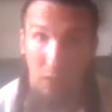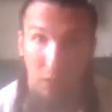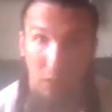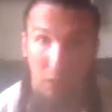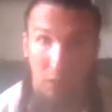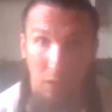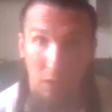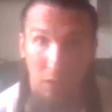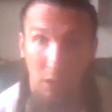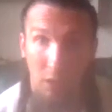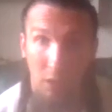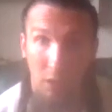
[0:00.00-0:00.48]

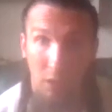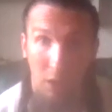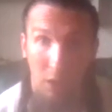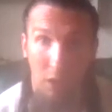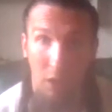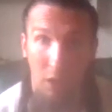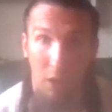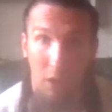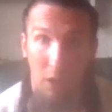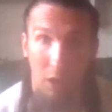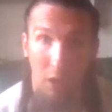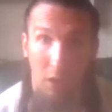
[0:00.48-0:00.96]

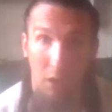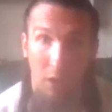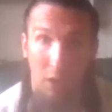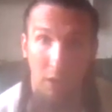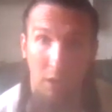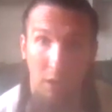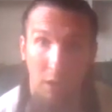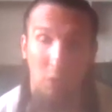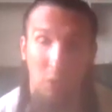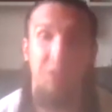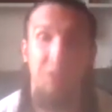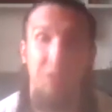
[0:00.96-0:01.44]
Uh,
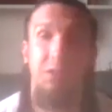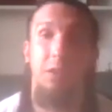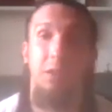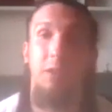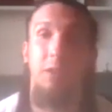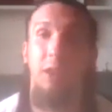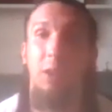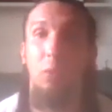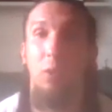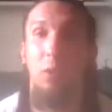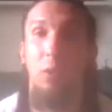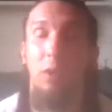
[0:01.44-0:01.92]
increasingly,
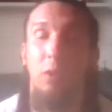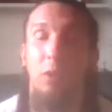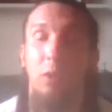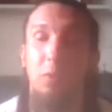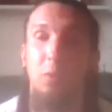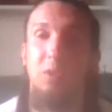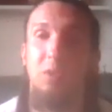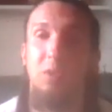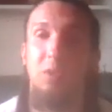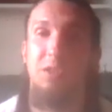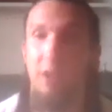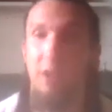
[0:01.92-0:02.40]
we're, we're
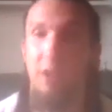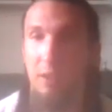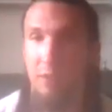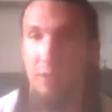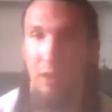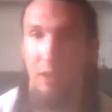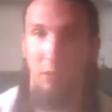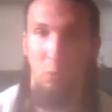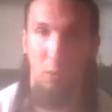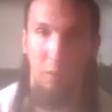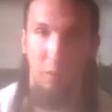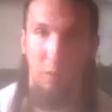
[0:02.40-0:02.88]
seeing that
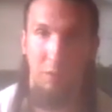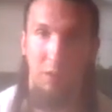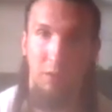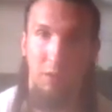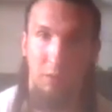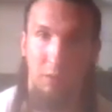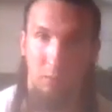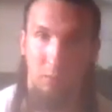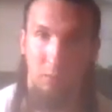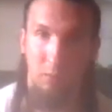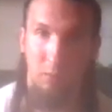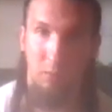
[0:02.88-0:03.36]
women
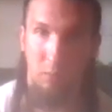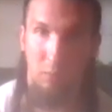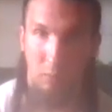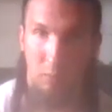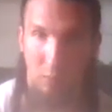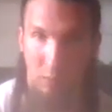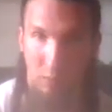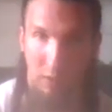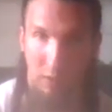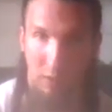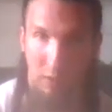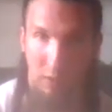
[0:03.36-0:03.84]
in
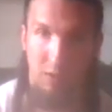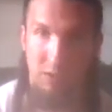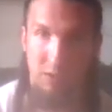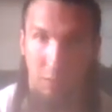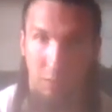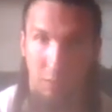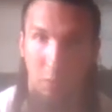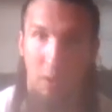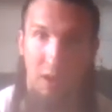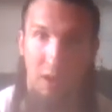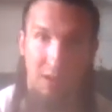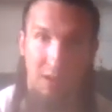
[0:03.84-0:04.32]
some ways
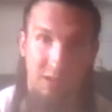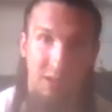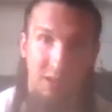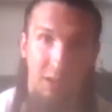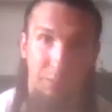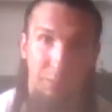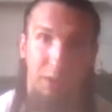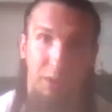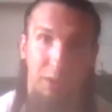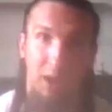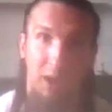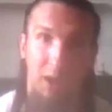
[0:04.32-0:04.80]
did play
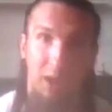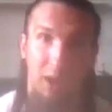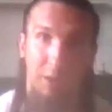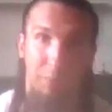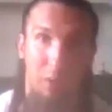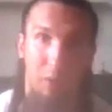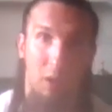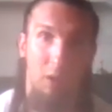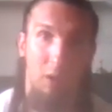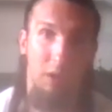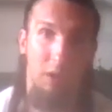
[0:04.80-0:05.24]
a part in